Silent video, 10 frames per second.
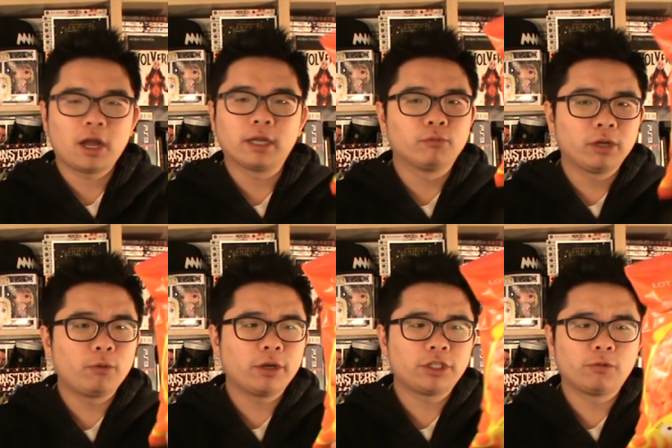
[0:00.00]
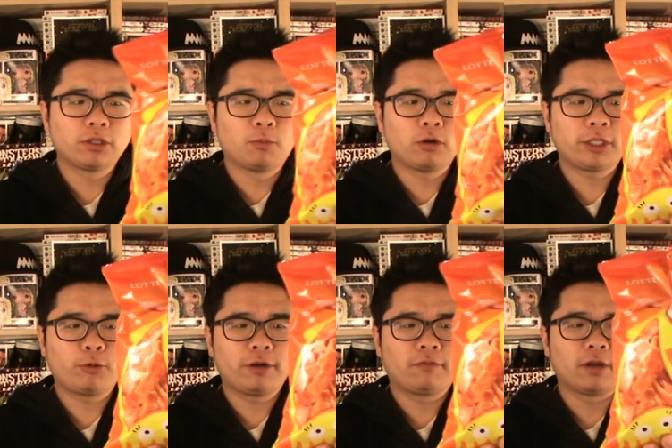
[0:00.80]
I really wish there was more
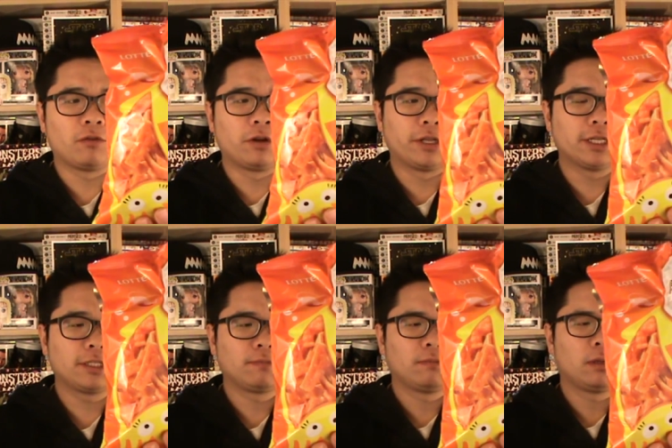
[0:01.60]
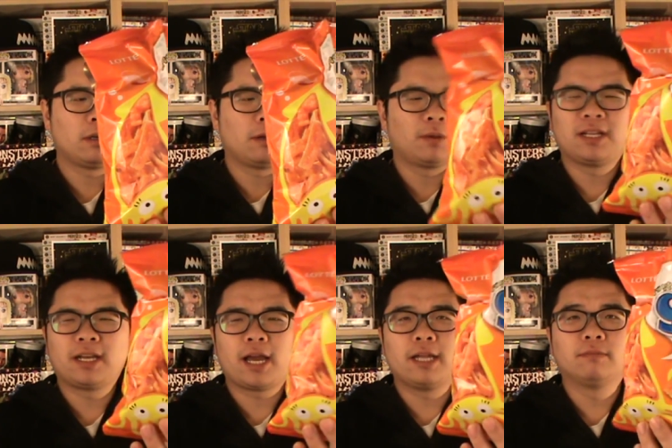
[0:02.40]
squid flavor in this, but then
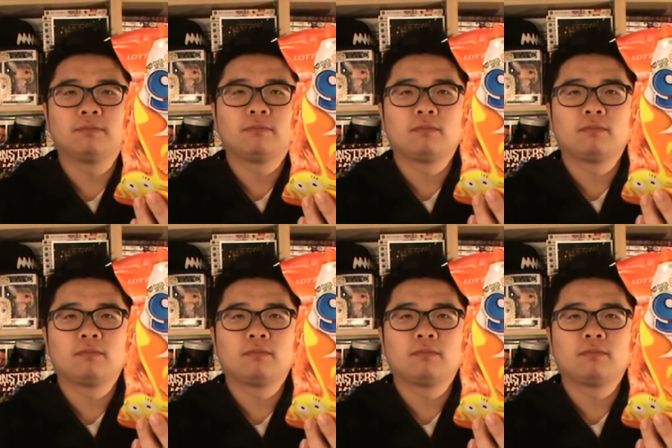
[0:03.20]
again,